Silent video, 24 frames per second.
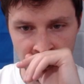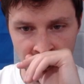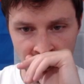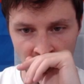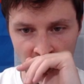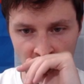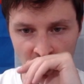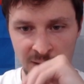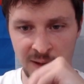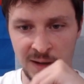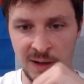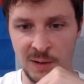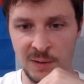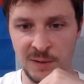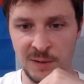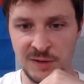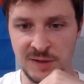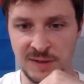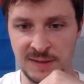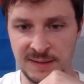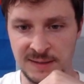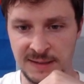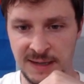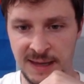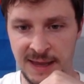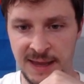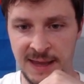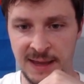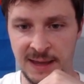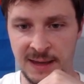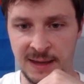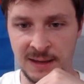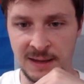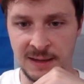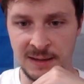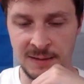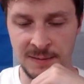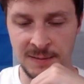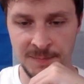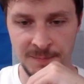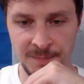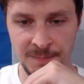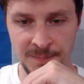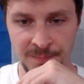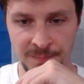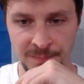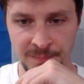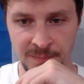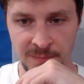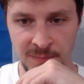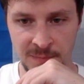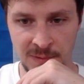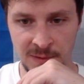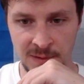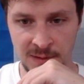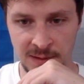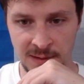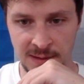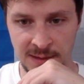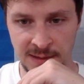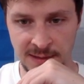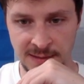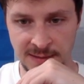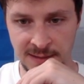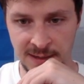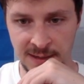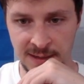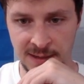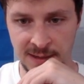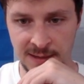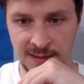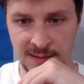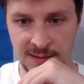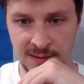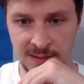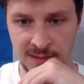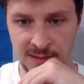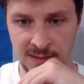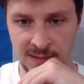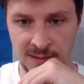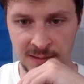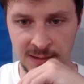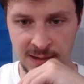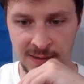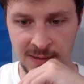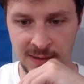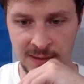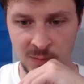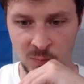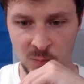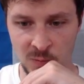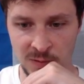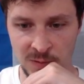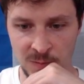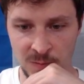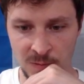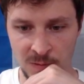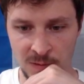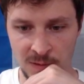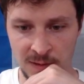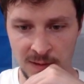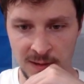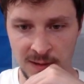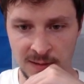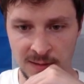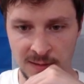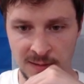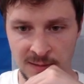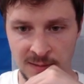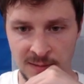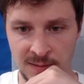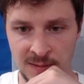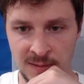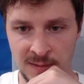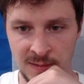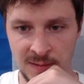we can always just take, he takes, and then we do this.